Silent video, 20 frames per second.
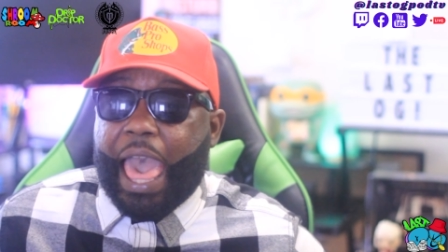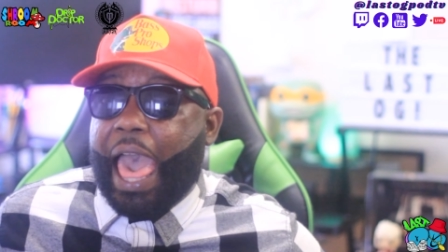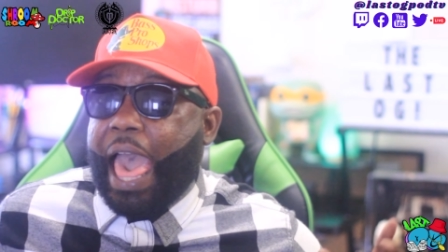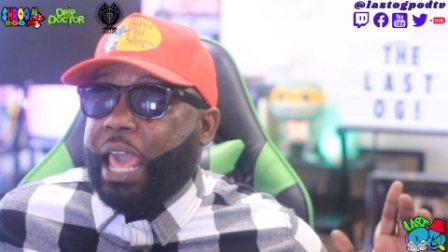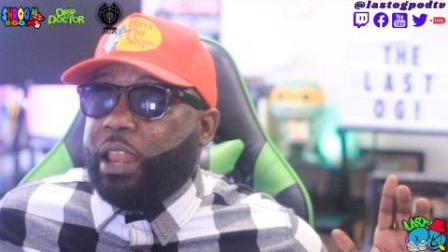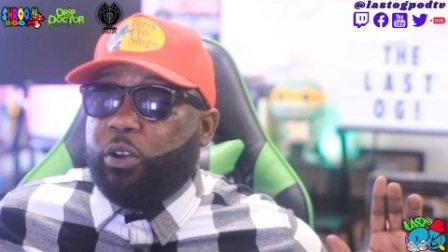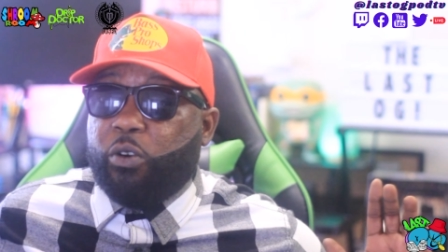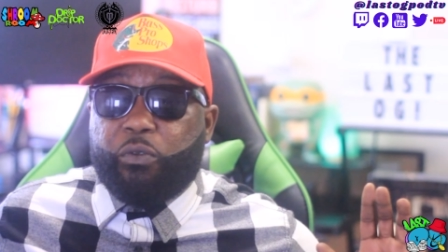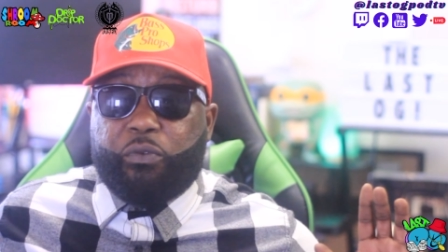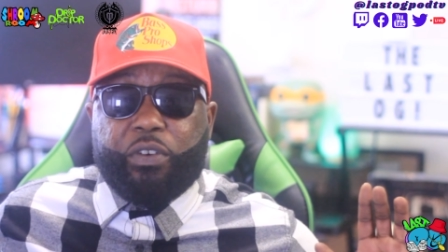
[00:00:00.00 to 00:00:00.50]

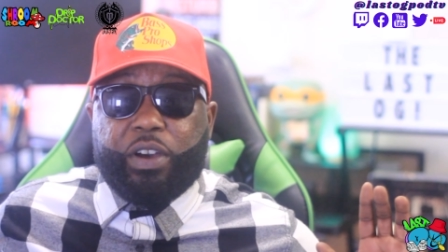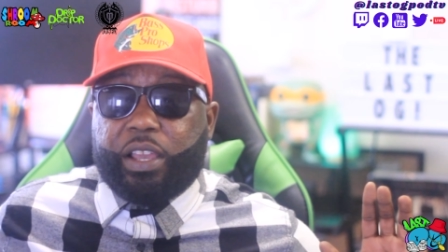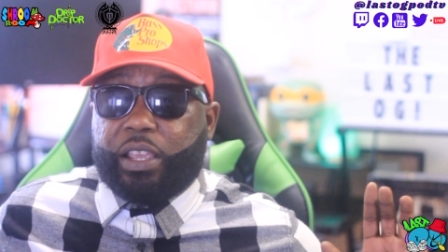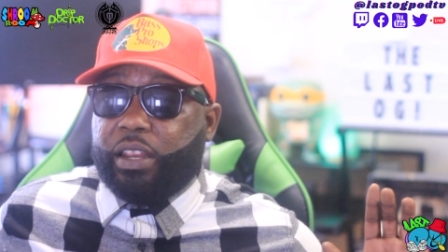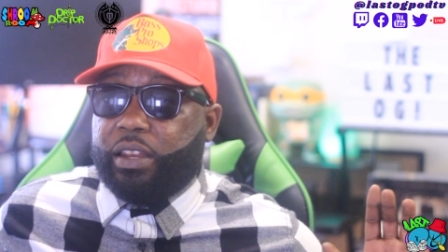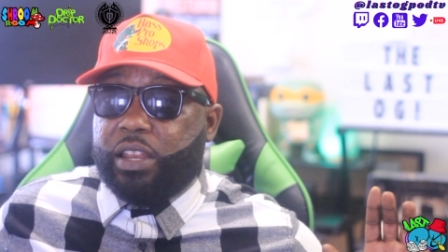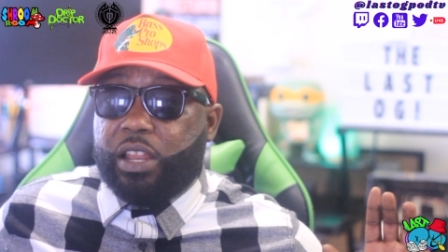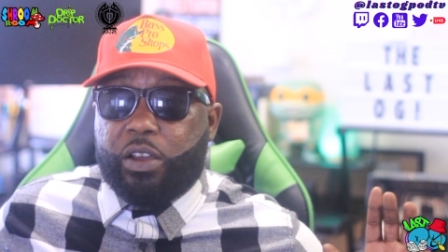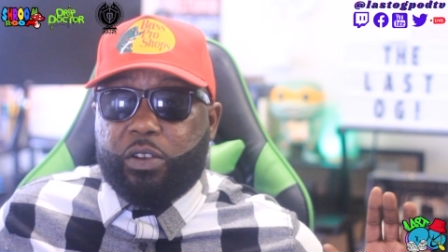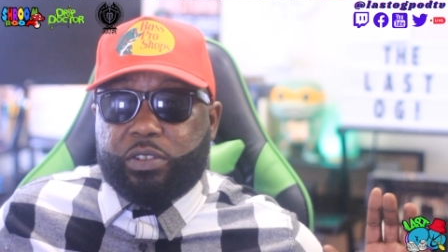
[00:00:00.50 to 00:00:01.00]
I don't
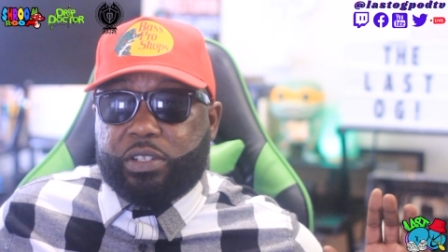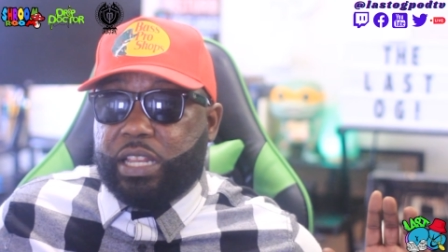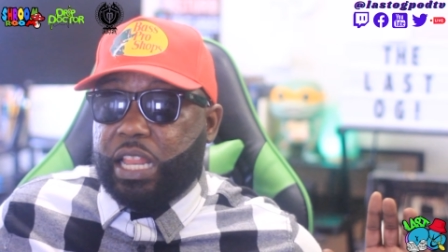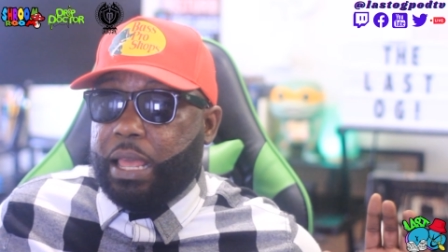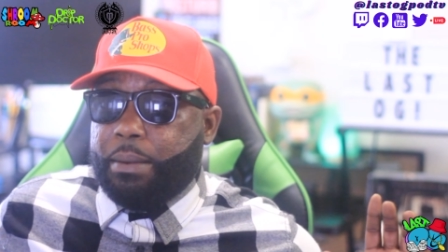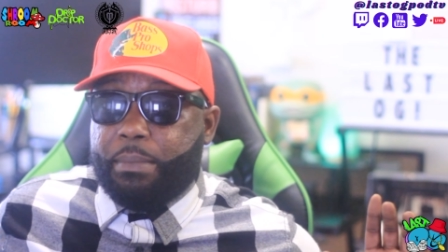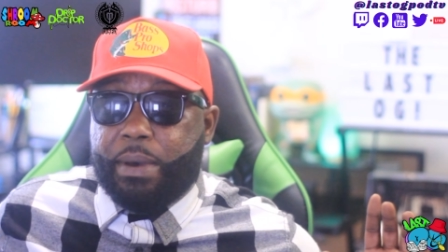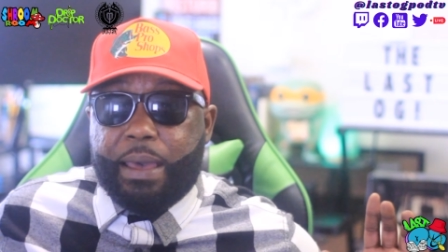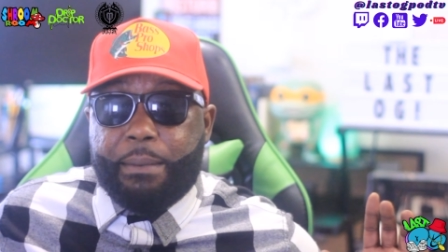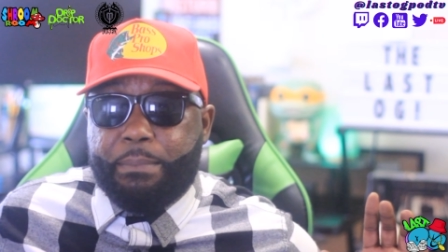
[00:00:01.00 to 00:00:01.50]
fucking know. It's
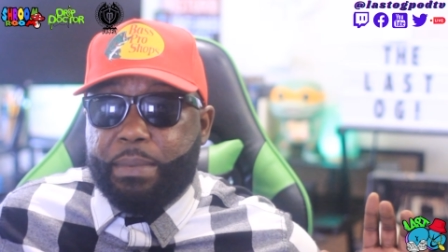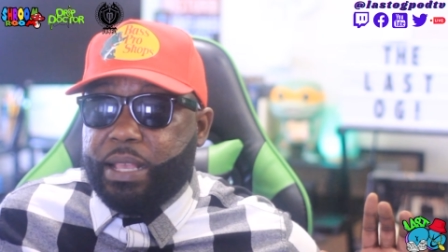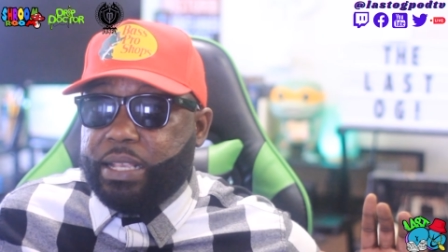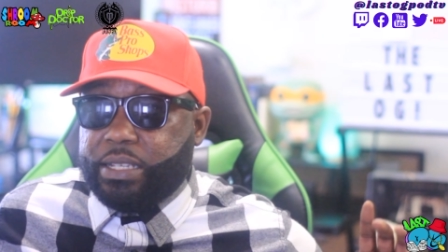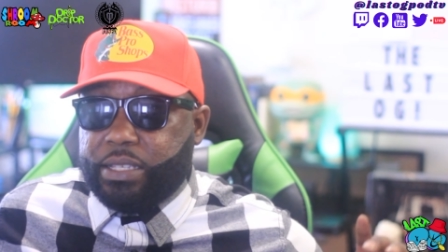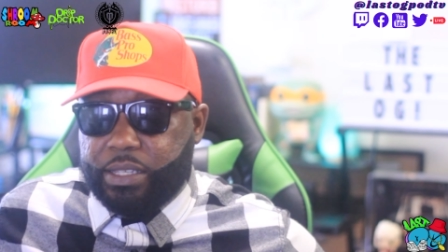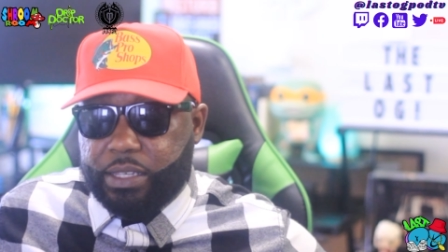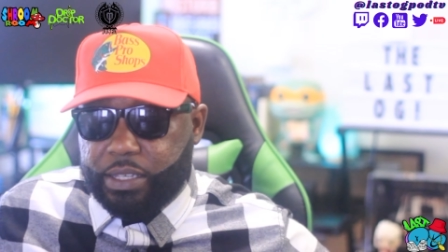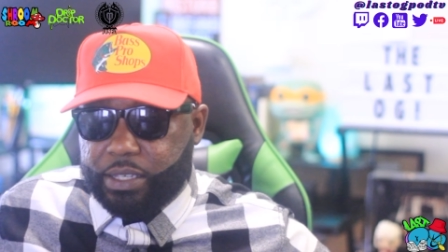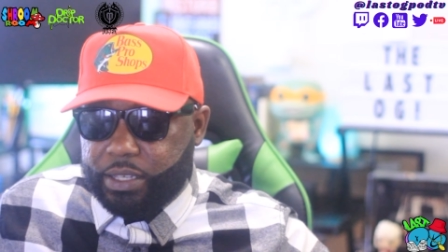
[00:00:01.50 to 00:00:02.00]
not my
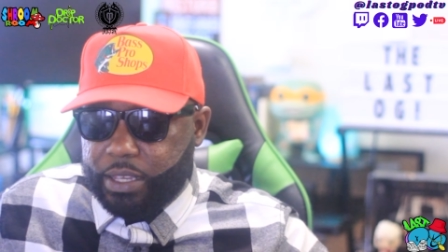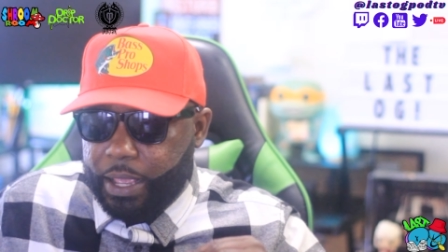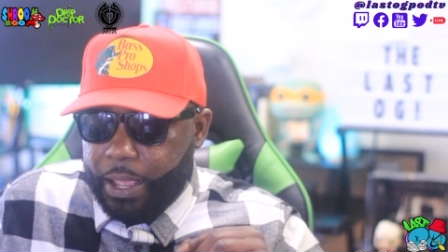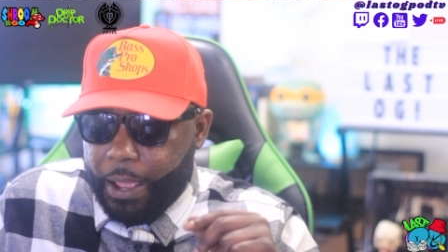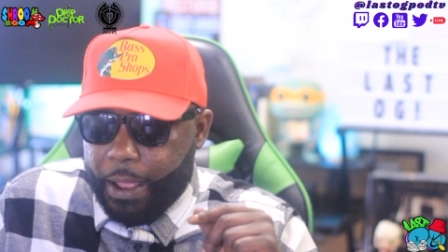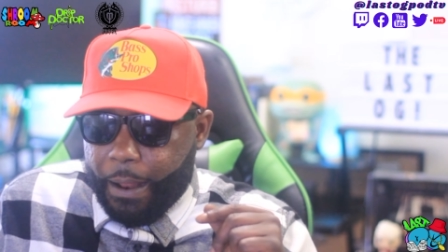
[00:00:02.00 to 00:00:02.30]
business.